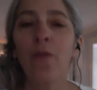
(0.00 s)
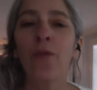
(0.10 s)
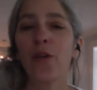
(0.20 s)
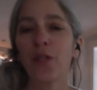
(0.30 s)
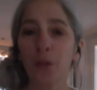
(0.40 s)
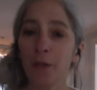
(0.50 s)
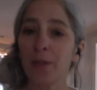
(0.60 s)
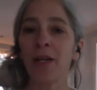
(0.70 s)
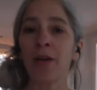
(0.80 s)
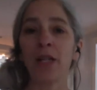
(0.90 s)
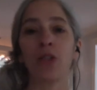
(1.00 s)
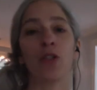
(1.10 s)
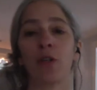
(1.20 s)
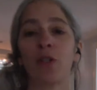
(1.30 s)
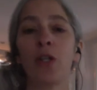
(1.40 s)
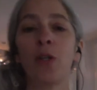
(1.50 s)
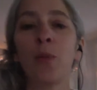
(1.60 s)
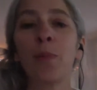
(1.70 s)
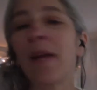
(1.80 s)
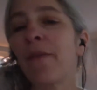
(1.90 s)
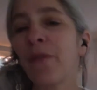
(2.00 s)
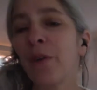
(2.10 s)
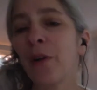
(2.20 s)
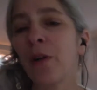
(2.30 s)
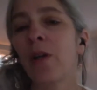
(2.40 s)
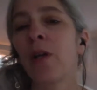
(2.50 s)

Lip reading: First Unitarian Church in New Bedford.